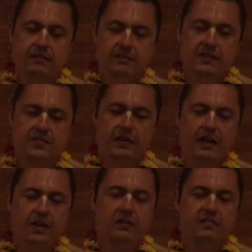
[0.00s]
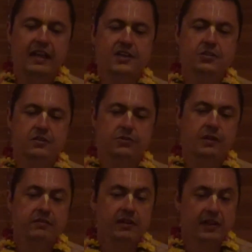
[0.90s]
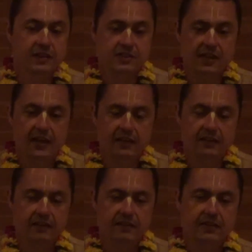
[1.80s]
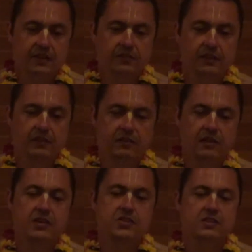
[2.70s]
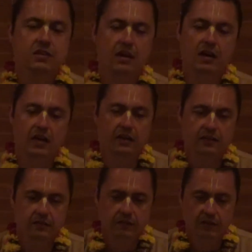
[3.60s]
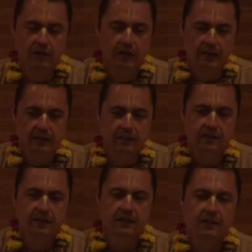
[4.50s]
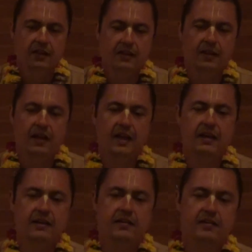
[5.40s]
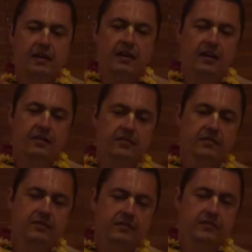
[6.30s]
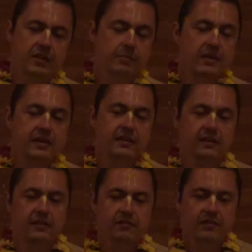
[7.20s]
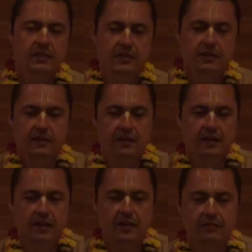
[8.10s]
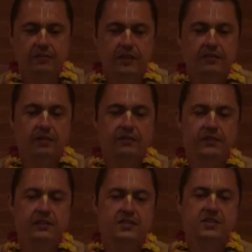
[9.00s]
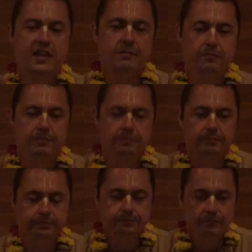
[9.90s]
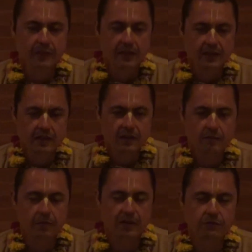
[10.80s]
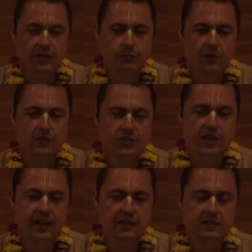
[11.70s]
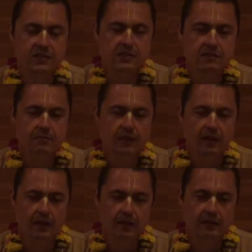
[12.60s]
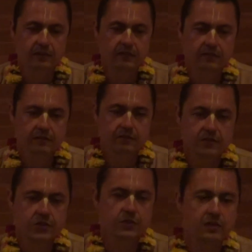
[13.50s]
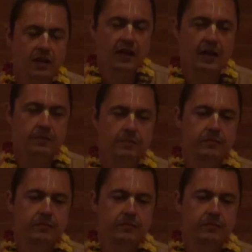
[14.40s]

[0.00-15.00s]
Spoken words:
it's very contagious. Whoever hears that, it will touch his heart, her heart. And immediately he will feel the same. But when one chants Shuddhana,